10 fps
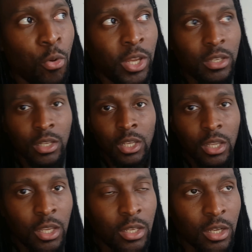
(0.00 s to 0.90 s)
point
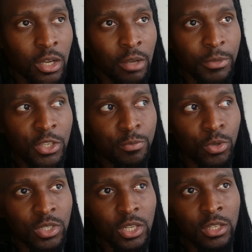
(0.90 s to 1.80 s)
in the
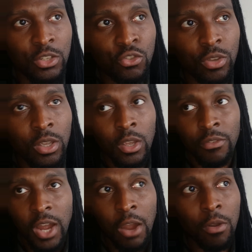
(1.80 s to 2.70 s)
esports industry
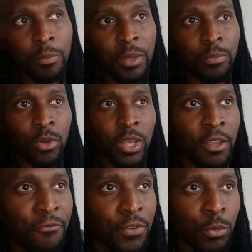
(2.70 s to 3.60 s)
for our people,
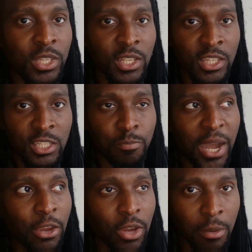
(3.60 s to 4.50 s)
influence,
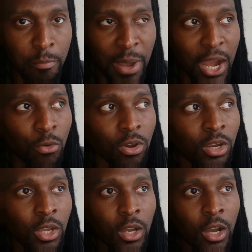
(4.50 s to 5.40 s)
inspire, empower
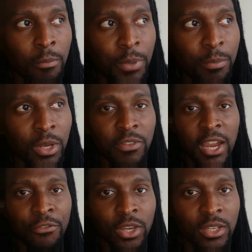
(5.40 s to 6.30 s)
people of
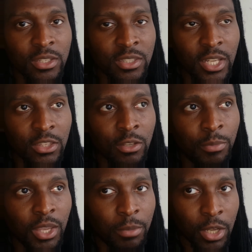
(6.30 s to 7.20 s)
African descent to
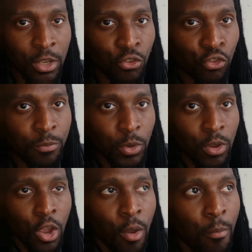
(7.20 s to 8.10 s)
be able to contribute
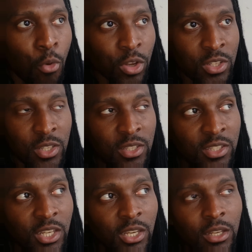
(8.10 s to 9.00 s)
more to the
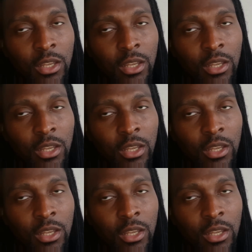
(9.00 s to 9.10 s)
scene.